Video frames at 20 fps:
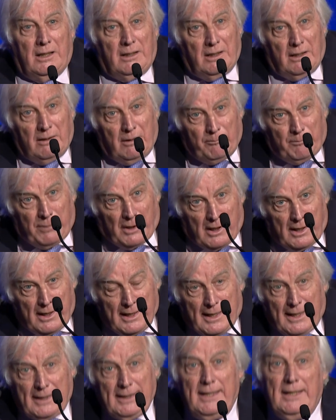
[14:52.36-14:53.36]
by
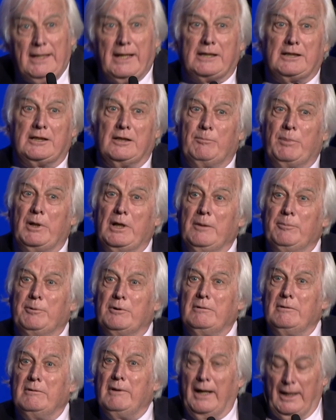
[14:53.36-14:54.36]
unelected
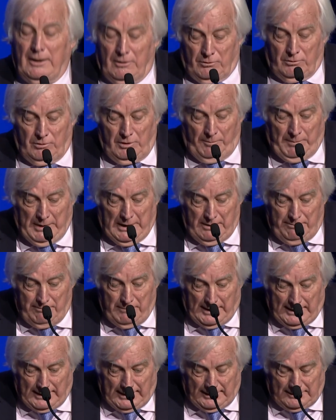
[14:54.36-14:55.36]
people and all about
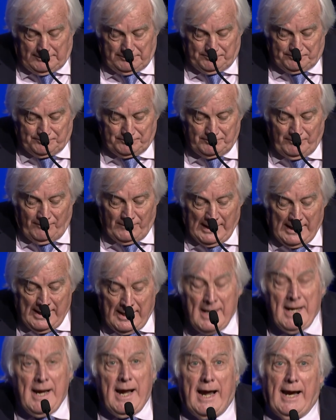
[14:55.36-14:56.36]
money.
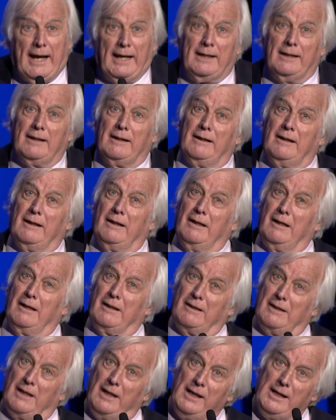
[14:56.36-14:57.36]
And
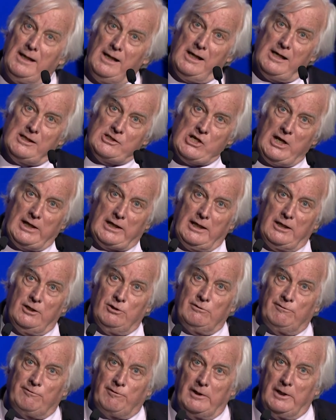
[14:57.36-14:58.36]
they are attacking
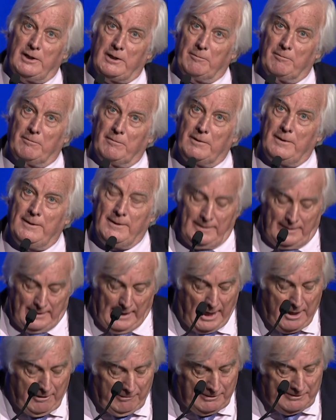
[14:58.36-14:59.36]
your freedoms.
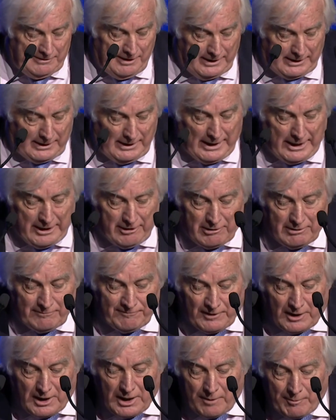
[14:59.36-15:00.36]
They are attacking our
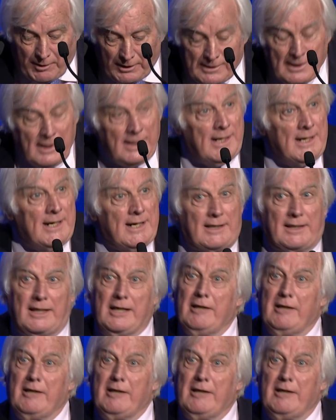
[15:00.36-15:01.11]
environment. They're